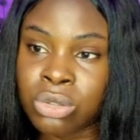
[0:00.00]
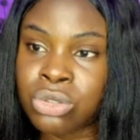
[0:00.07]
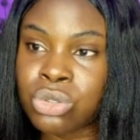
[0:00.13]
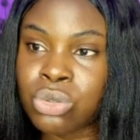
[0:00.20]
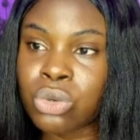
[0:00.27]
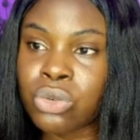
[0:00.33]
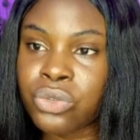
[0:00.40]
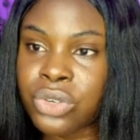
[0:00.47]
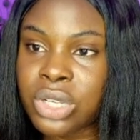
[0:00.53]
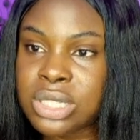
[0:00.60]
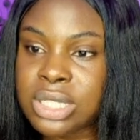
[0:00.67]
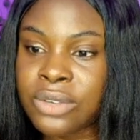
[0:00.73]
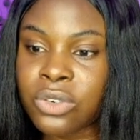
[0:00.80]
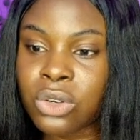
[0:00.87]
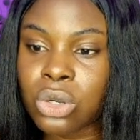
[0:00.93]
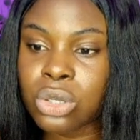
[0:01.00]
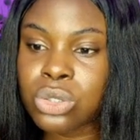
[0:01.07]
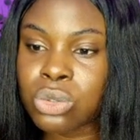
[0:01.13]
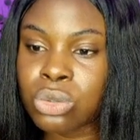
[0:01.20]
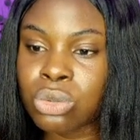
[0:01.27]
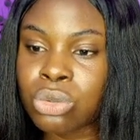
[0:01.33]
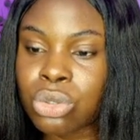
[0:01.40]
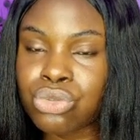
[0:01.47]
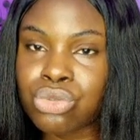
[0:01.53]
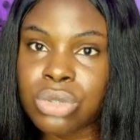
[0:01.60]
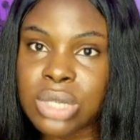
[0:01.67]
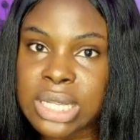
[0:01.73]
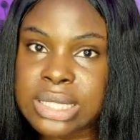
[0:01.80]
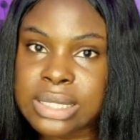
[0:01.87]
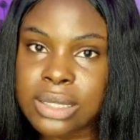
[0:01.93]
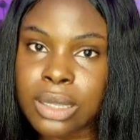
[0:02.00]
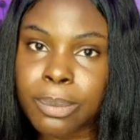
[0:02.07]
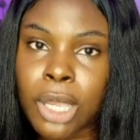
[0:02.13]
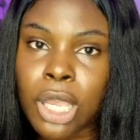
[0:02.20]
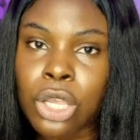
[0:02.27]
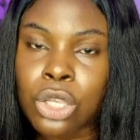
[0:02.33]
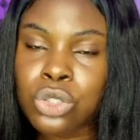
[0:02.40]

So first, I forgot to go through that step.